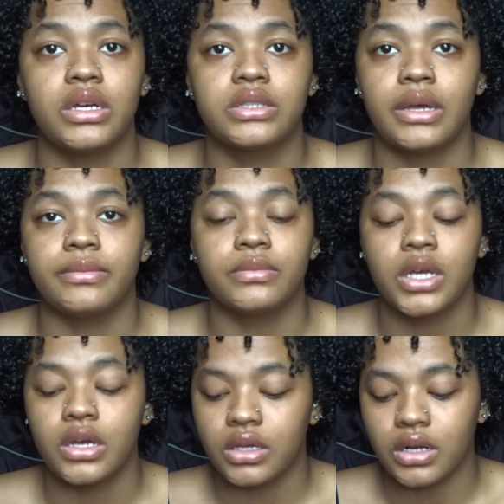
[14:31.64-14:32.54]

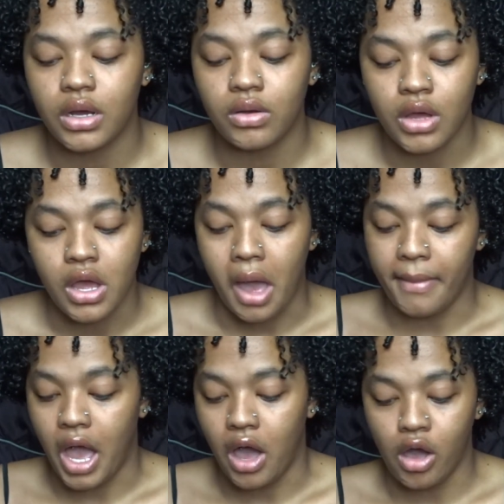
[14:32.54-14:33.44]
something, you know?
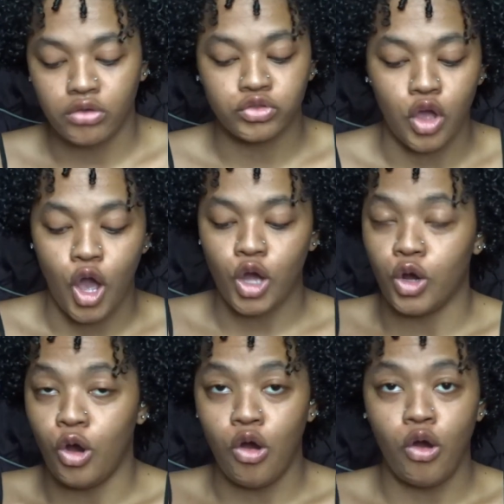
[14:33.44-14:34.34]
I'm outside
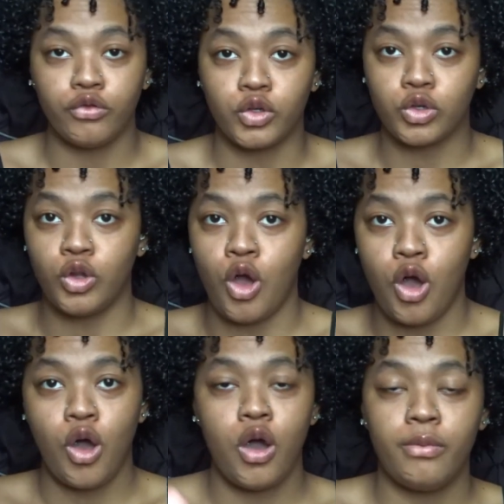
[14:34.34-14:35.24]
of the
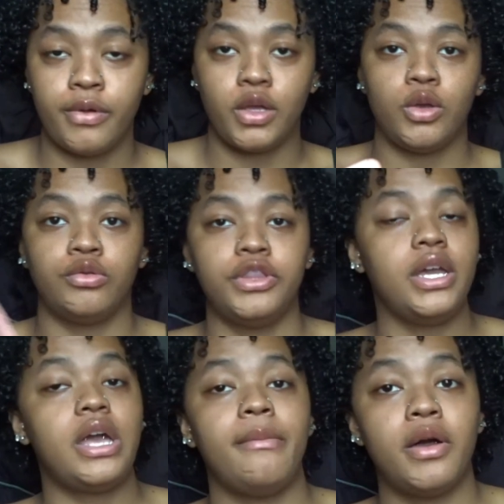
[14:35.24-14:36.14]
club and you
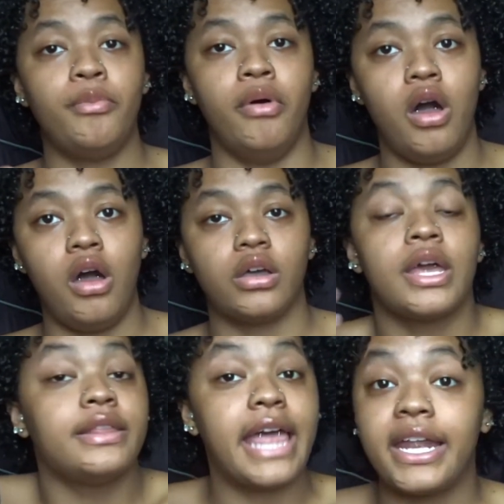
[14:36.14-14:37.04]
think I'm a punk.
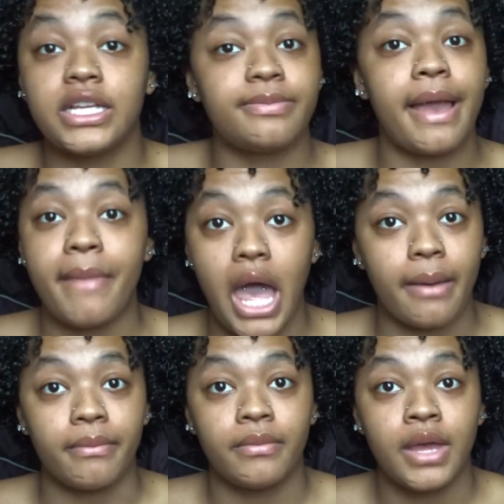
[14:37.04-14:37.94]
That is my
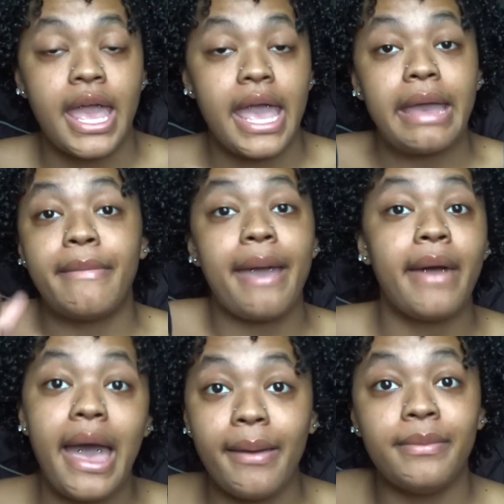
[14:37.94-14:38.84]
mom. And my
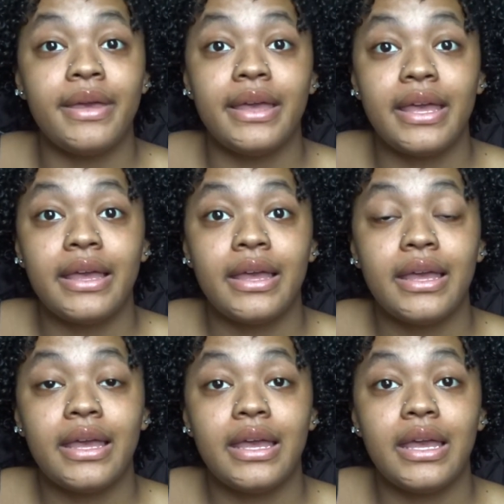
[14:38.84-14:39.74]
mom
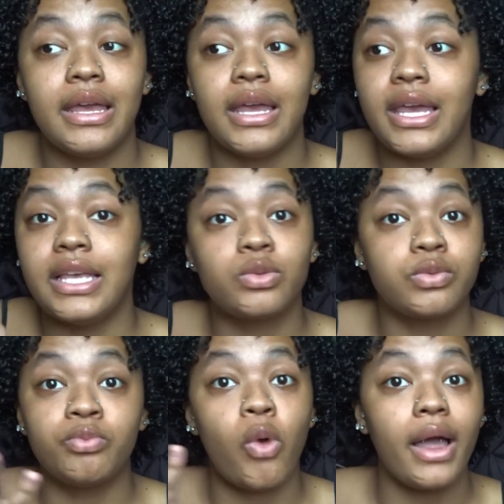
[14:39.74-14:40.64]
is
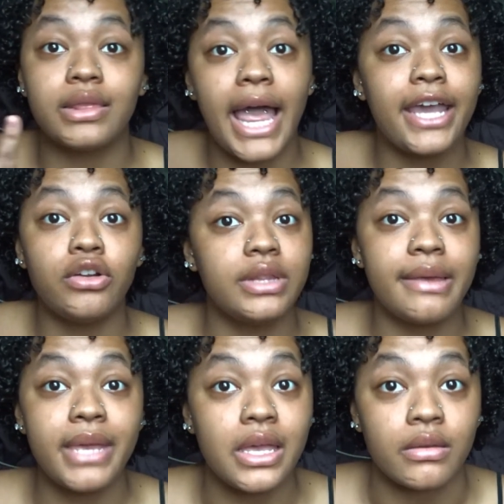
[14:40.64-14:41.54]
lighter
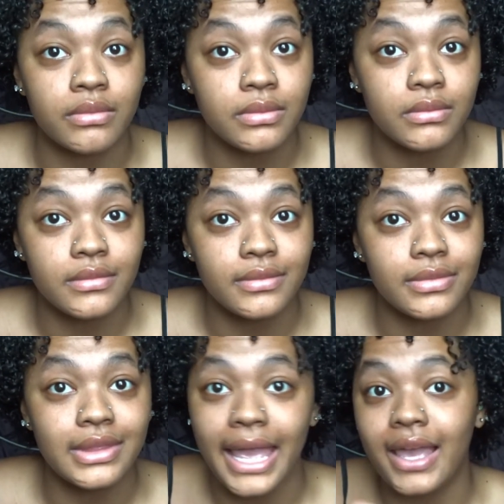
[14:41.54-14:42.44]
than me.
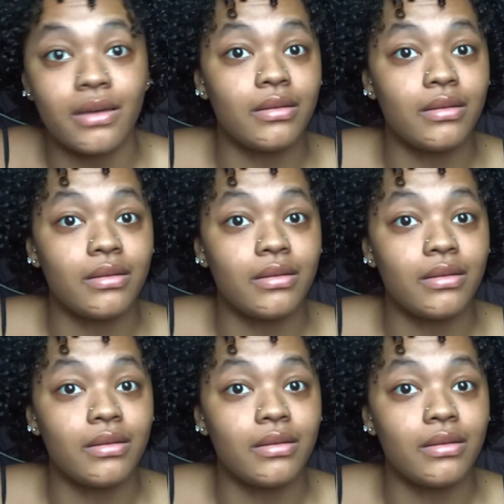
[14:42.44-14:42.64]
Like,